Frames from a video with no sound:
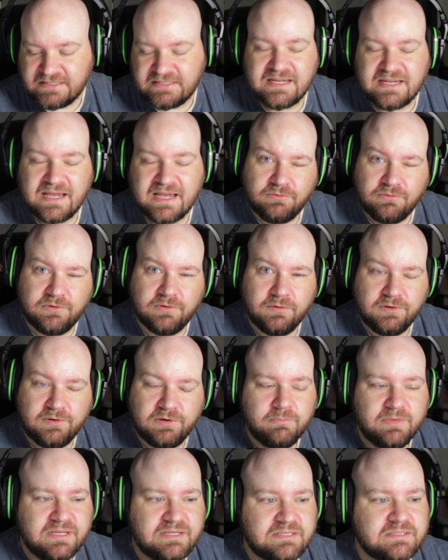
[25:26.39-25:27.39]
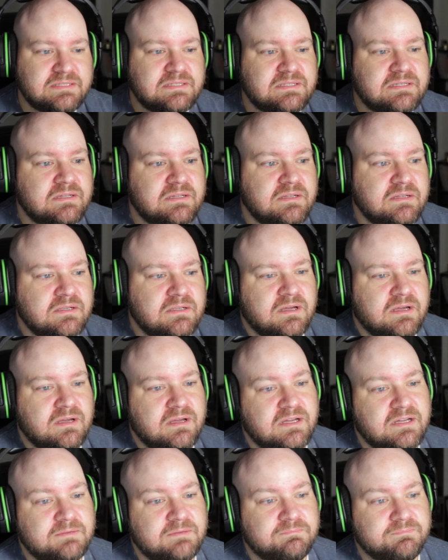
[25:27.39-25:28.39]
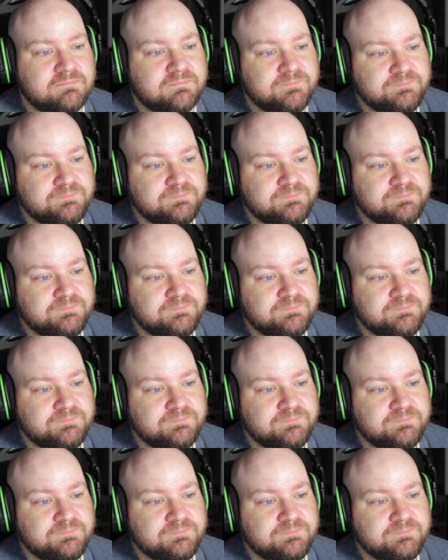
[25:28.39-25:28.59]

down a little bit. Um,